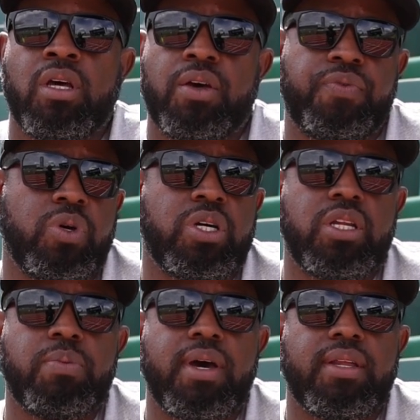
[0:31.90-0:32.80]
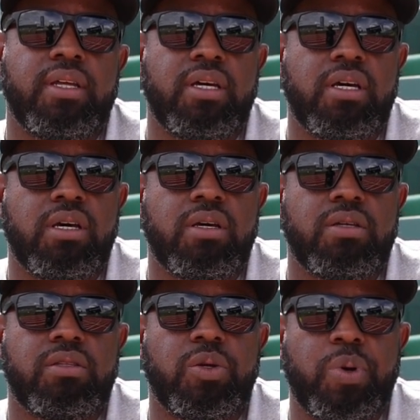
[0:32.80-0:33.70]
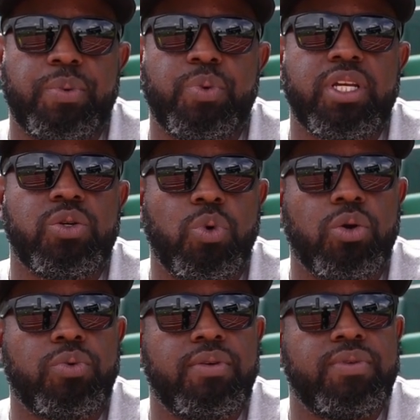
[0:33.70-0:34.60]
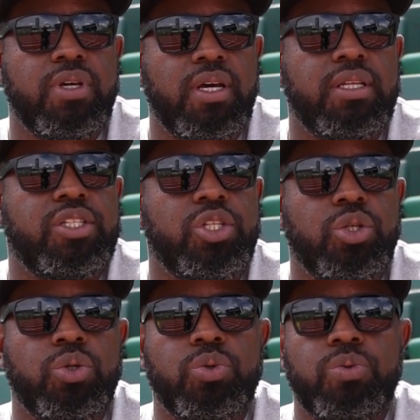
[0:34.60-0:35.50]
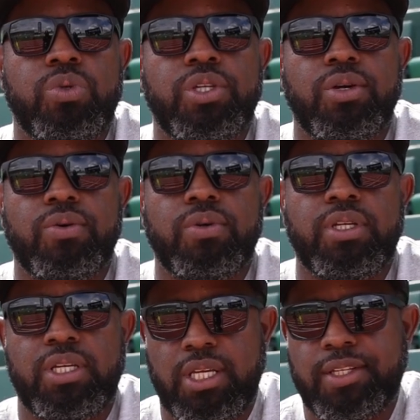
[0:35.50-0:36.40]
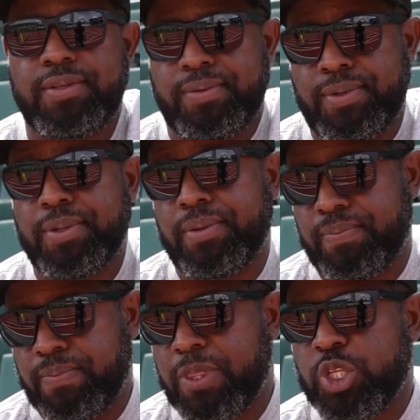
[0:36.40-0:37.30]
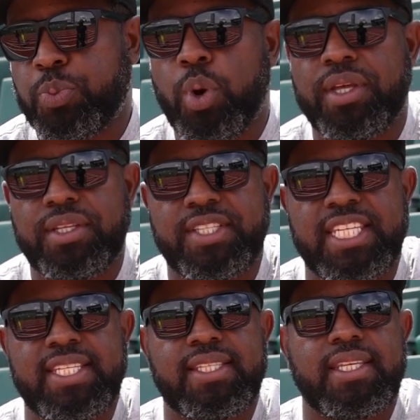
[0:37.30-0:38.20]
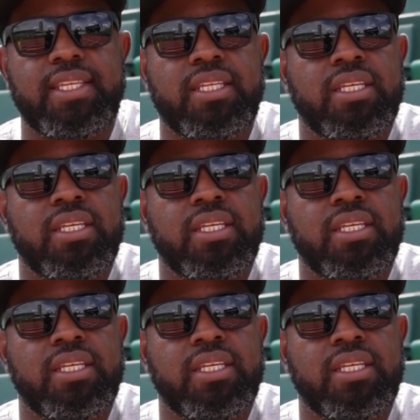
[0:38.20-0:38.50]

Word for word: I feel good about uh, the preparation work we've done to, you know, get to this point in the season.